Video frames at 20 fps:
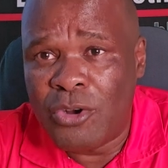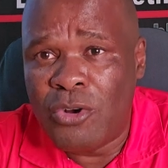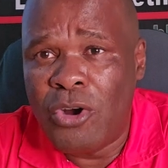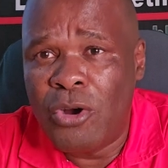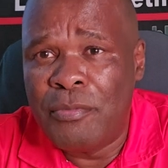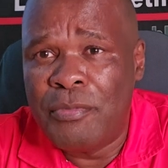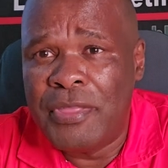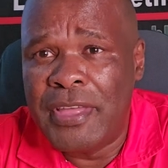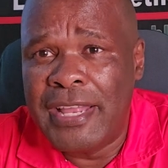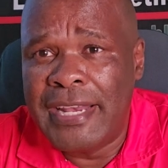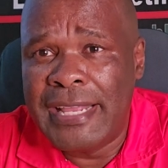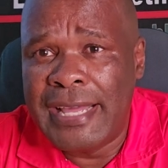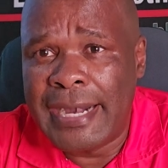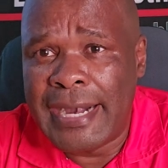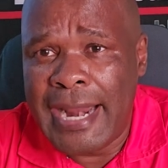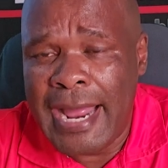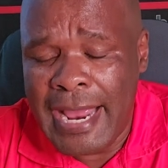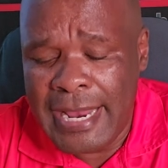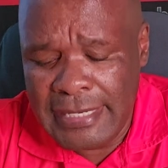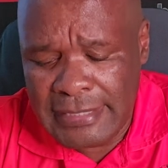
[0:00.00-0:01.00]
Jacob then
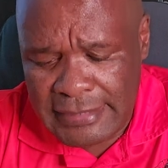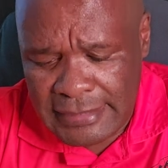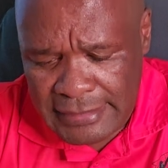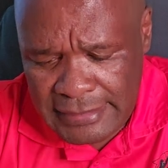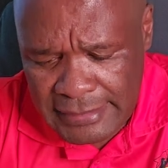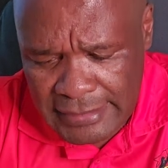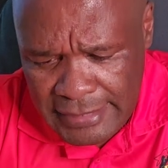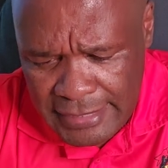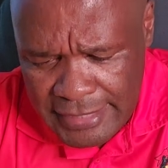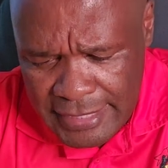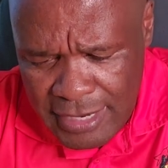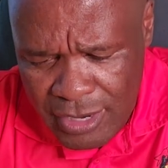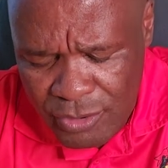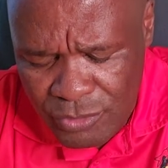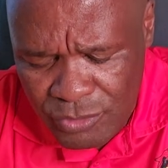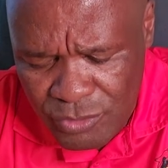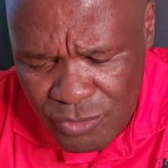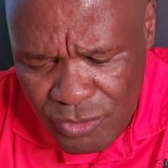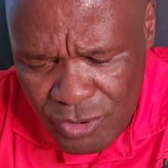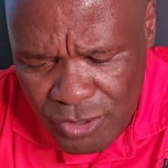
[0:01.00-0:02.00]
writes, and I
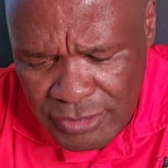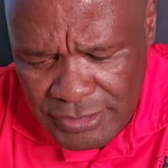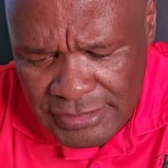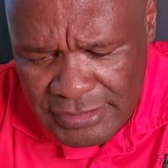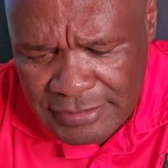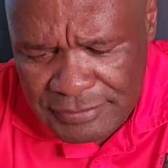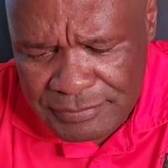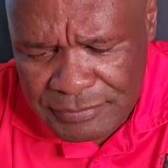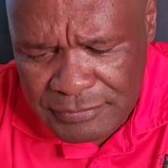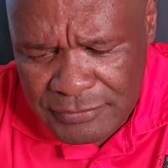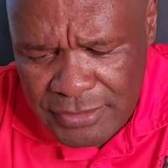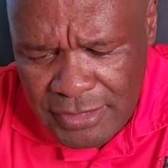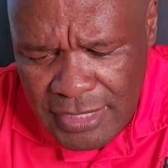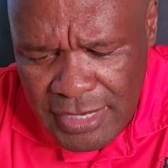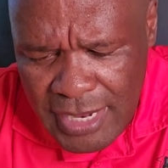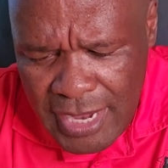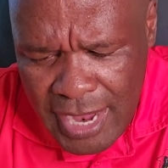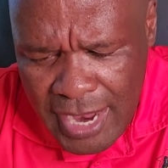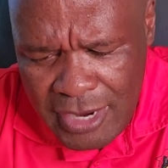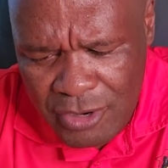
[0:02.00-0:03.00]
will quote,
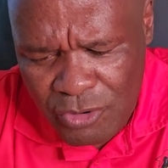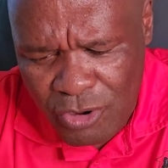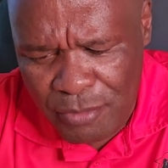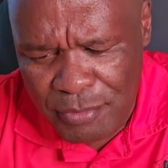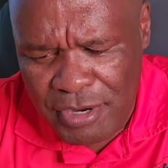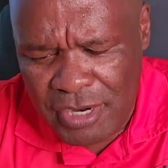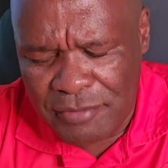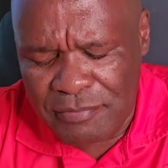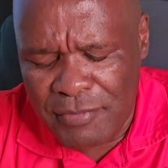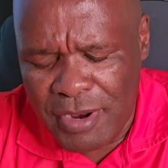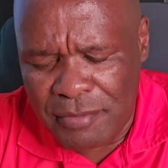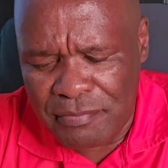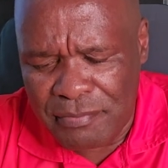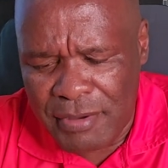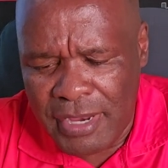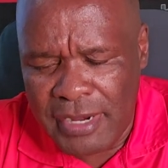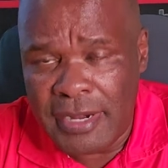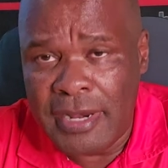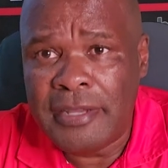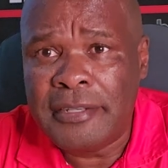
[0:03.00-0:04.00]
Hi, Comrade
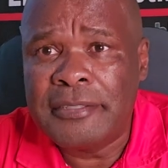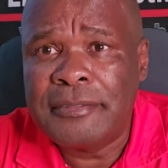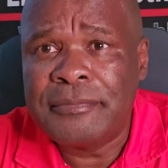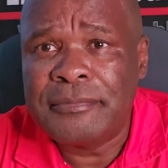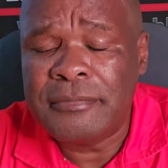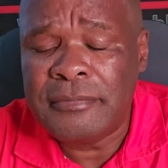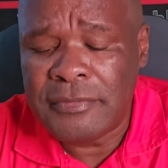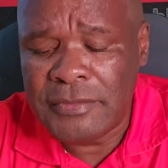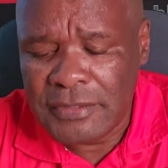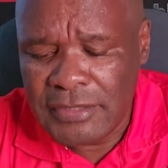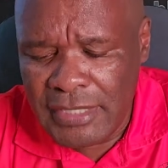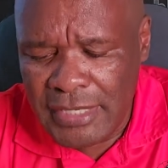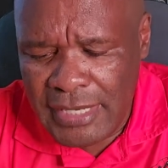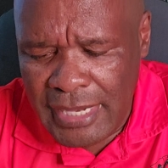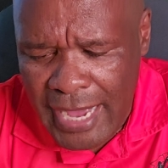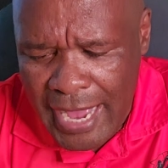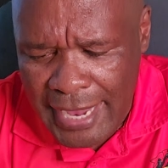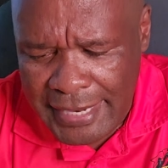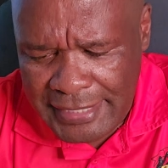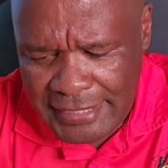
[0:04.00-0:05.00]
Mabhena.
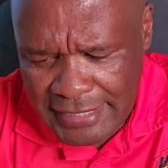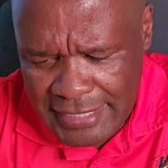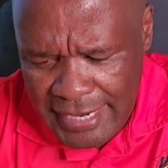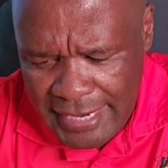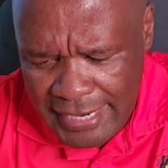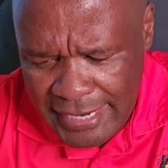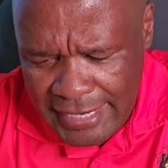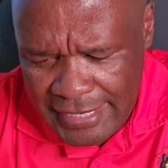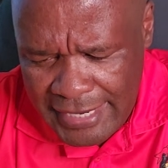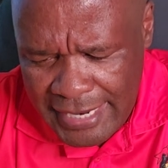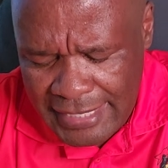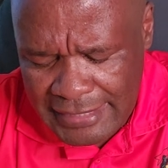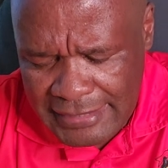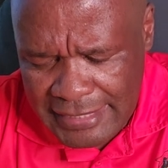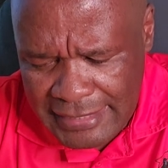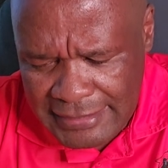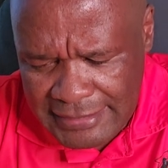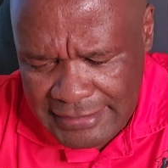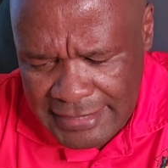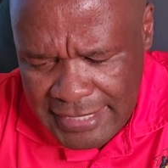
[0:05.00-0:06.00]
I hear and
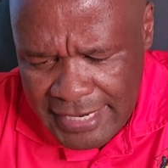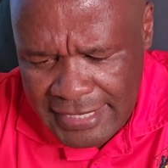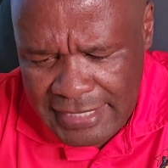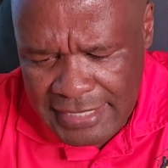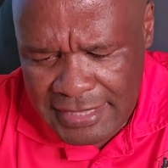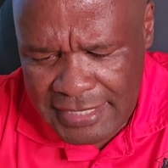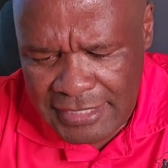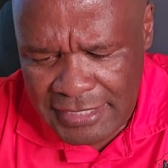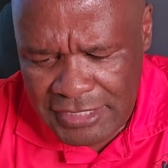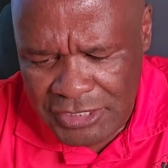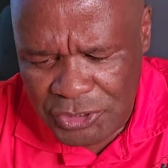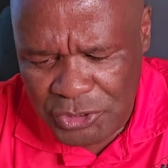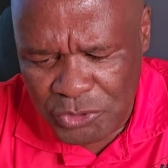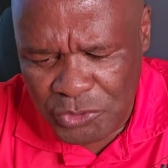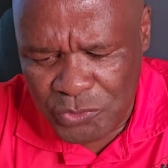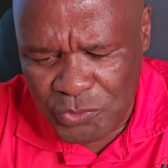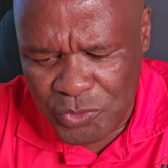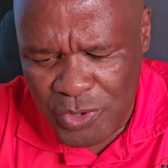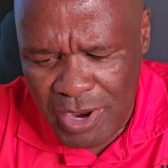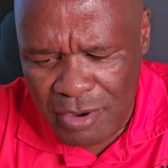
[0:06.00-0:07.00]
understand the
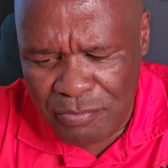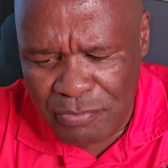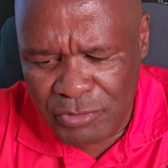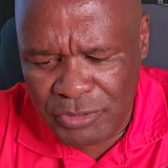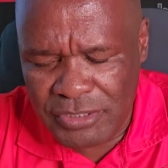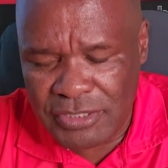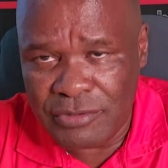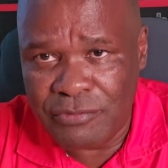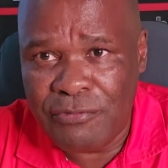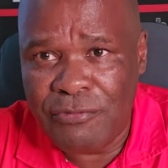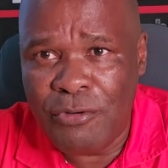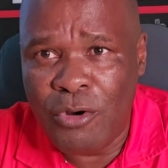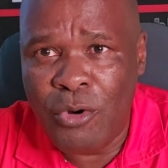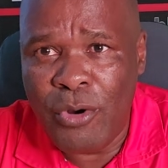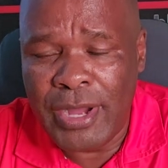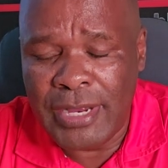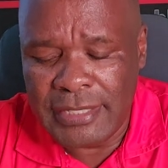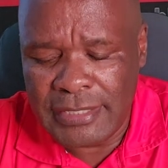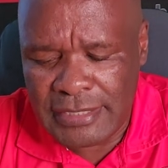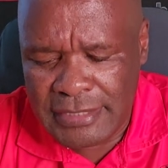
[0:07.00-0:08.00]
issues we are putting
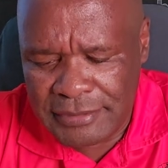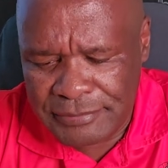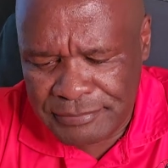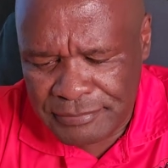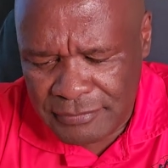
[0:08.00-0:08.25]
forward.